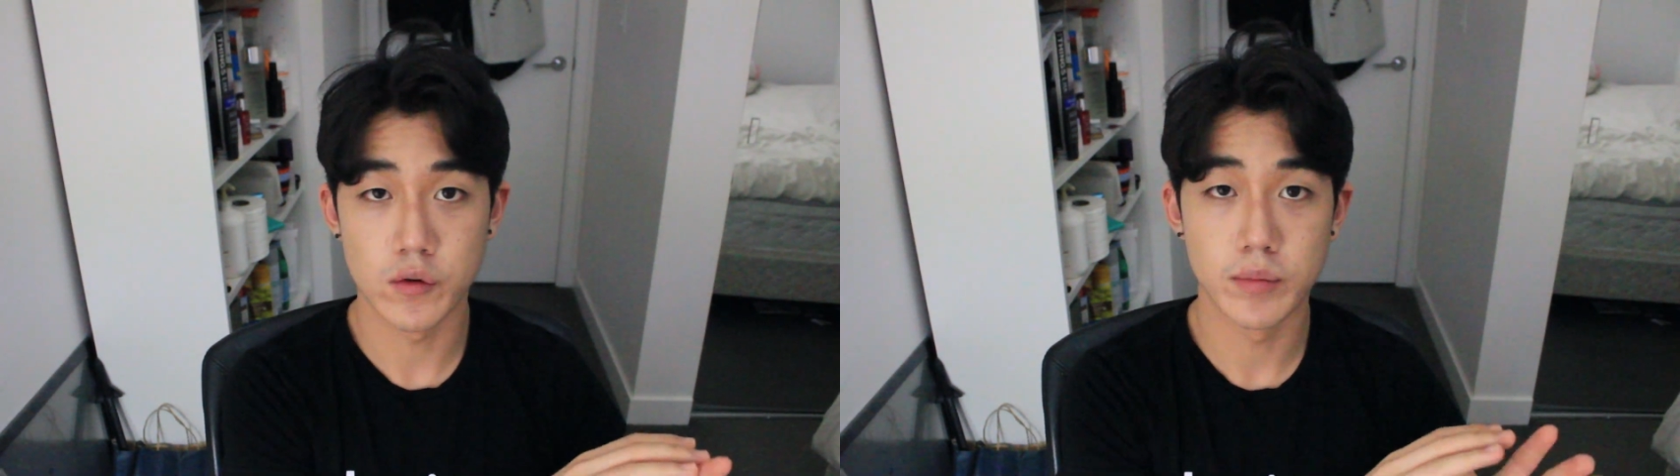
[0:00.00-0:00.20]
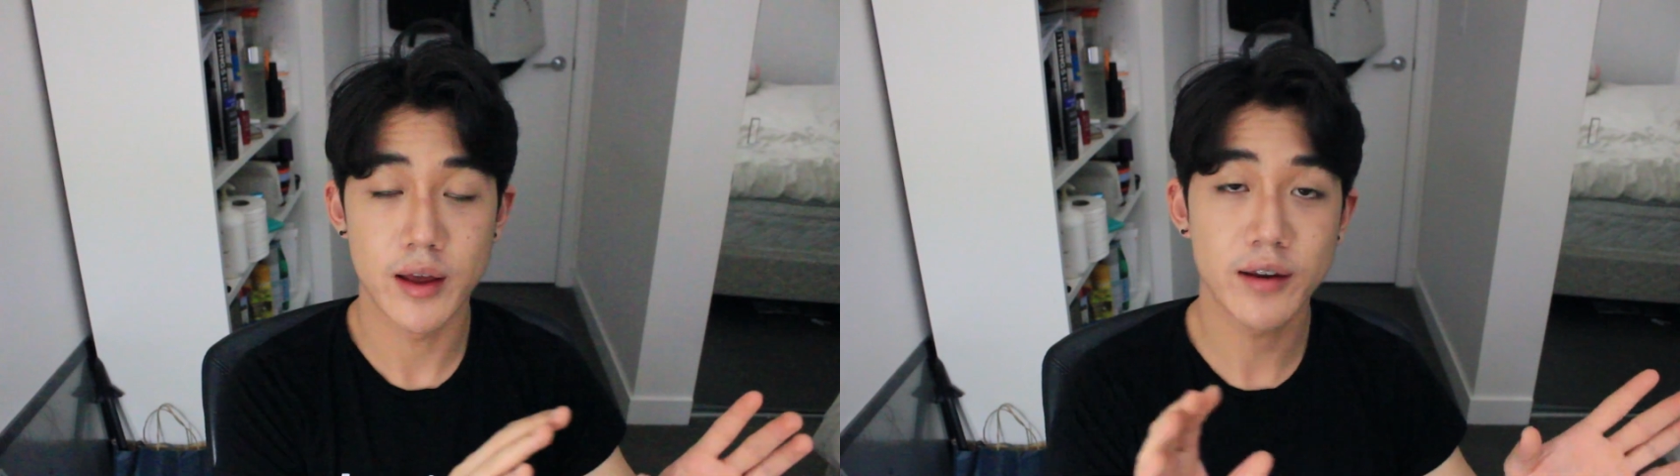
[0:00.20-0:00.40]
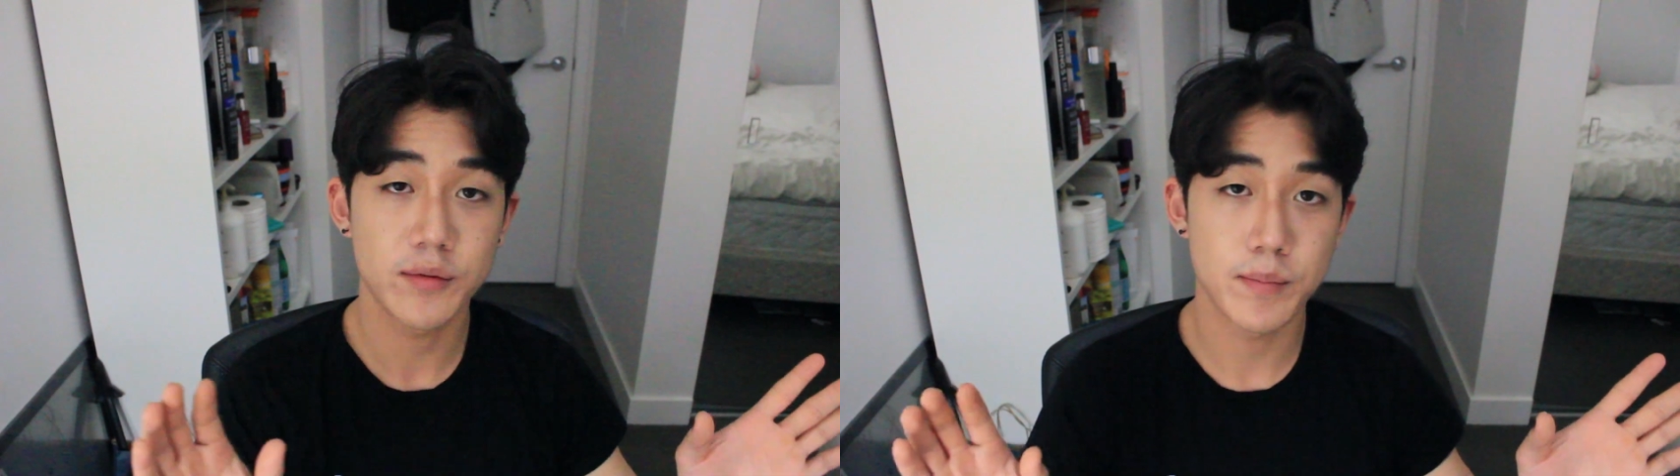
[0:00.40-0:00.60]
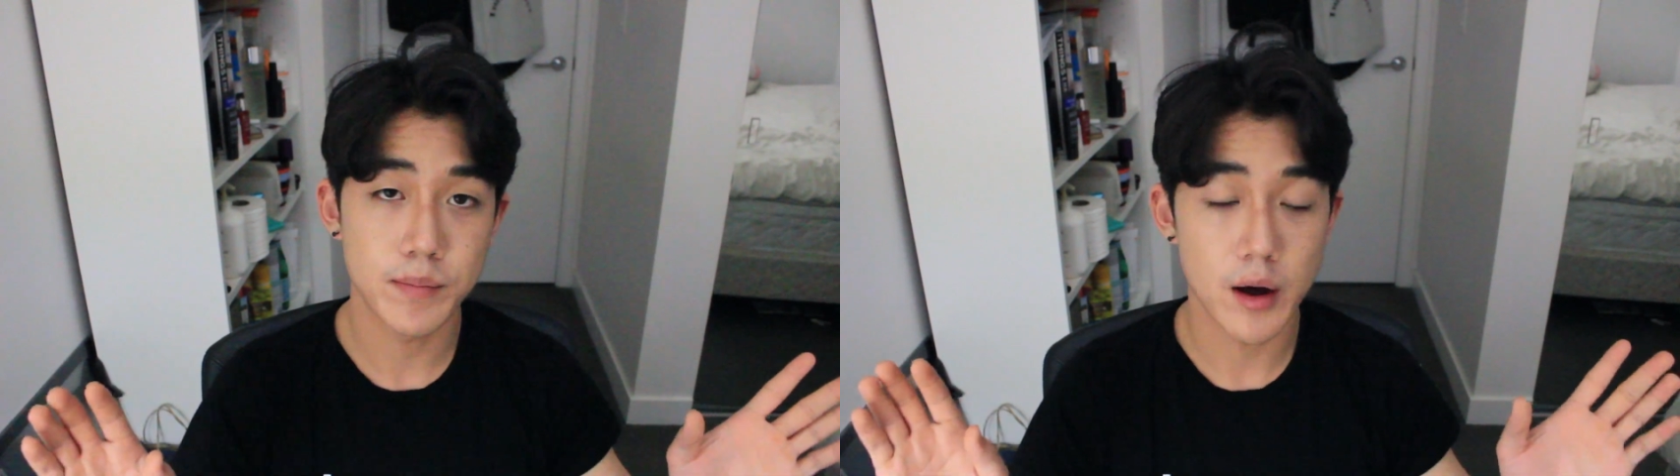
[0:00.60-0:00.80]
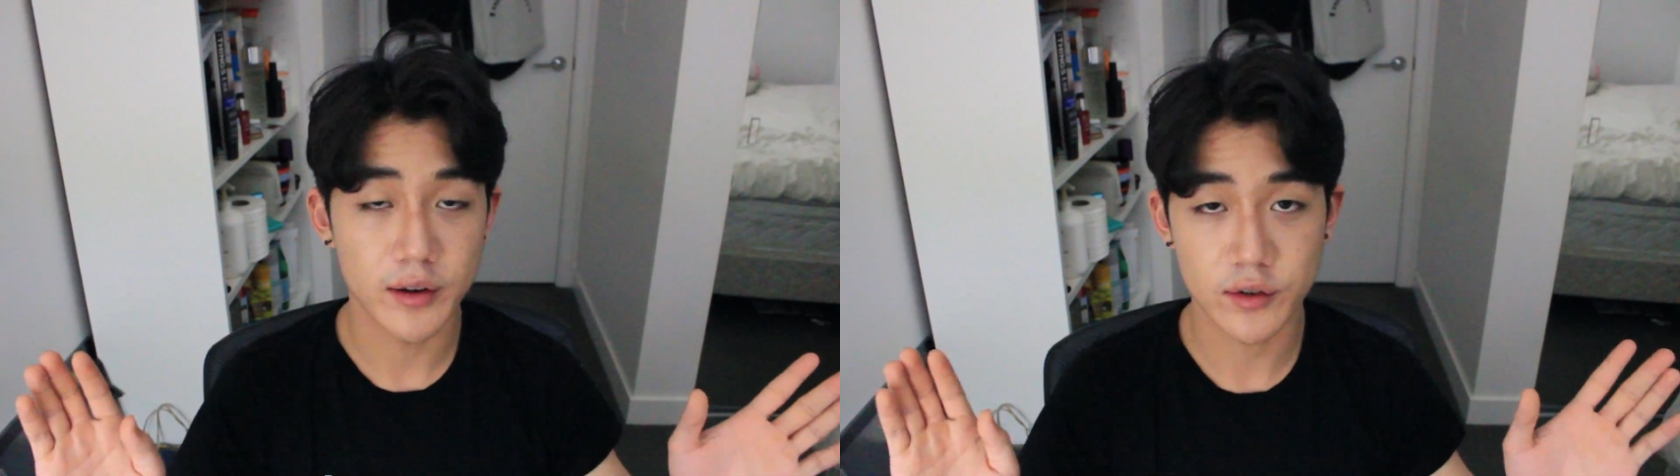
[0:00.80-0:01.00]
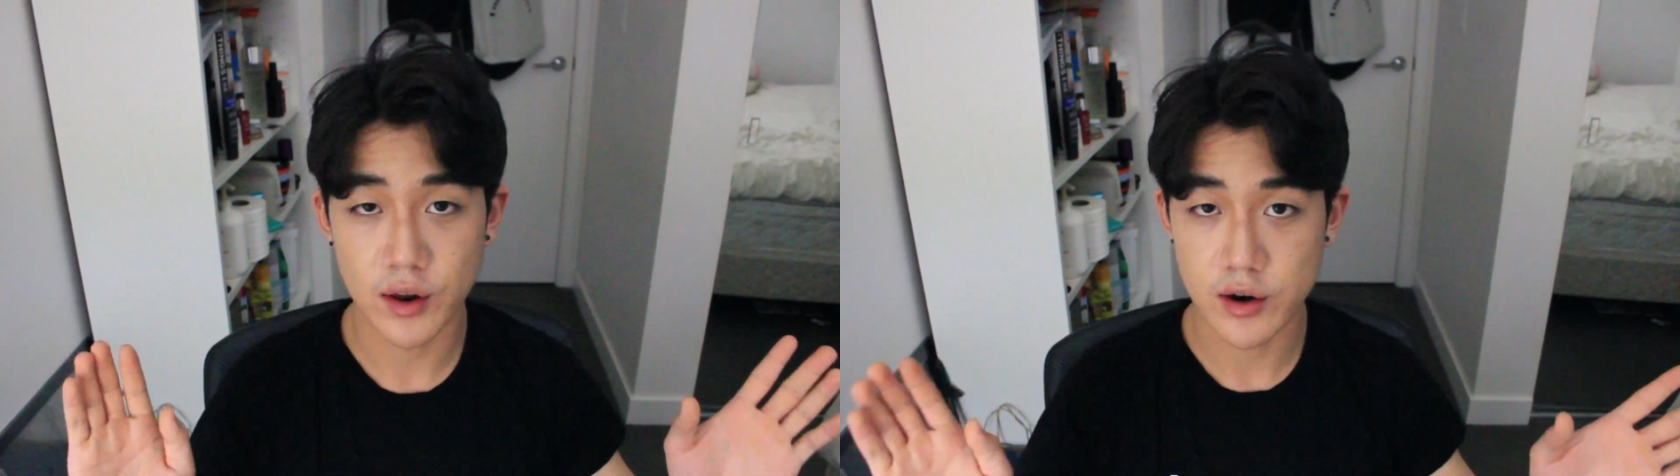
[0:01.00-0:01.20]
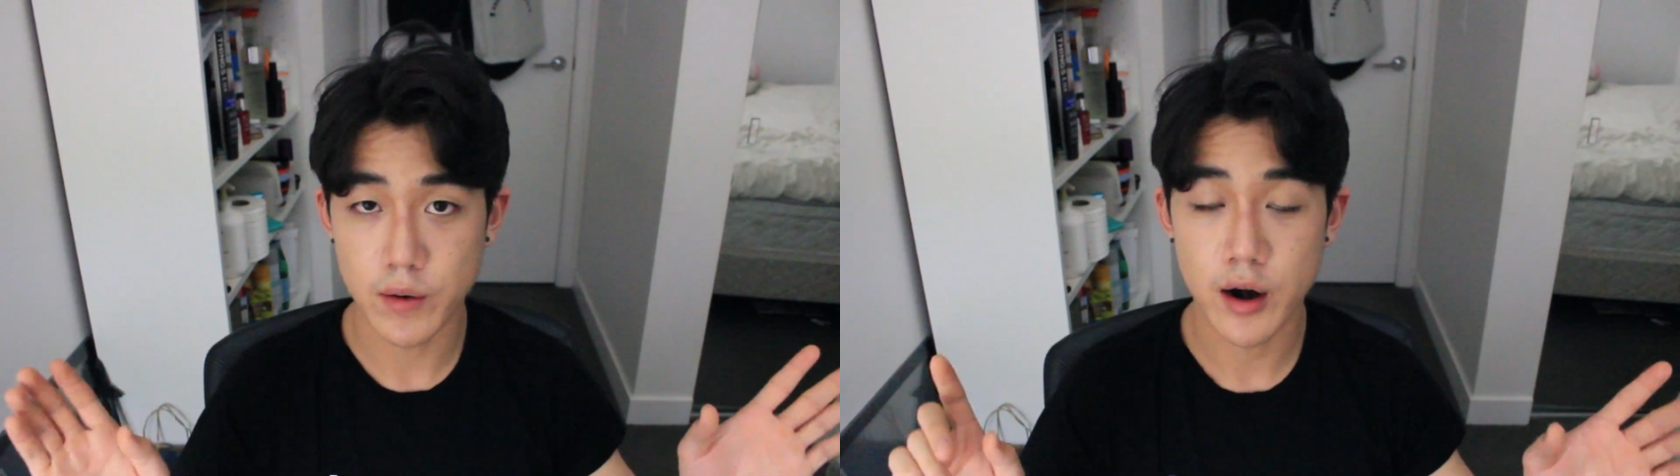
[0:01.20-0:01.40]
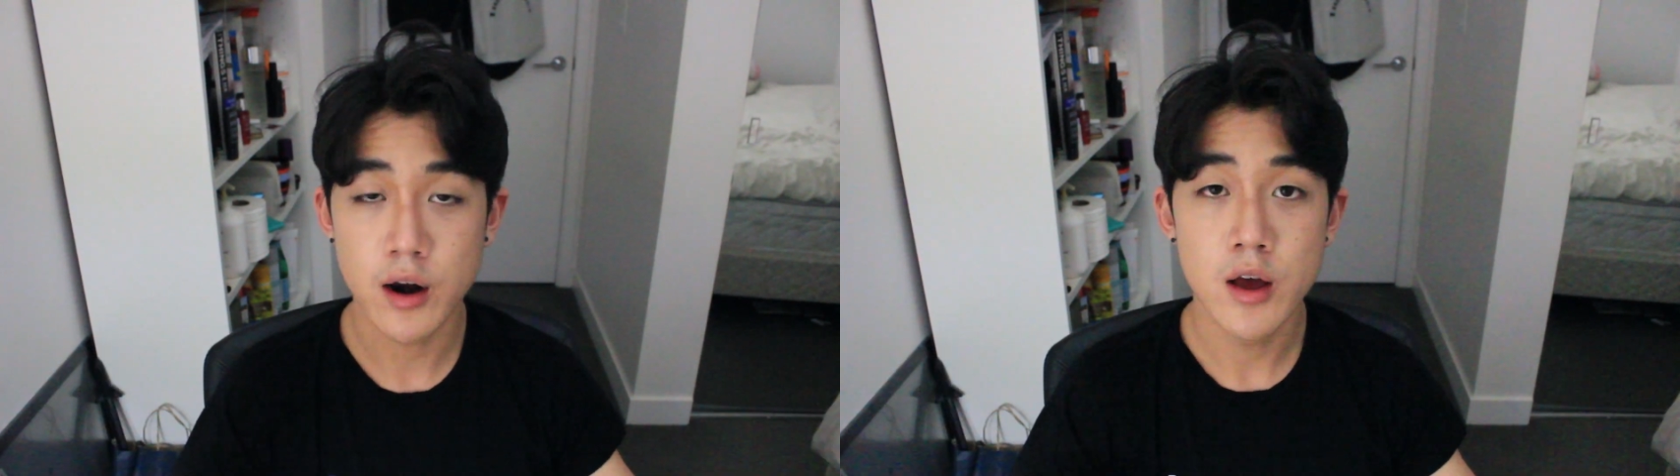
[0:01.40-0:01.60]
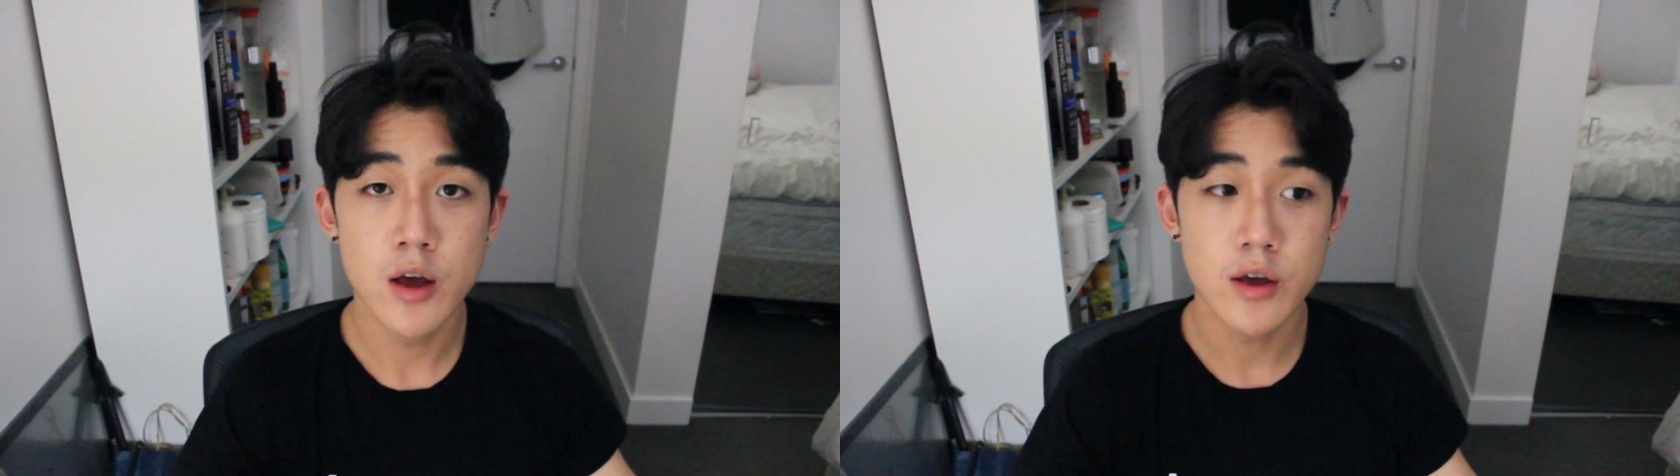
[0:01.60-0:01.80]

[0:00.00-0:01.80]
no blank spots anywhere,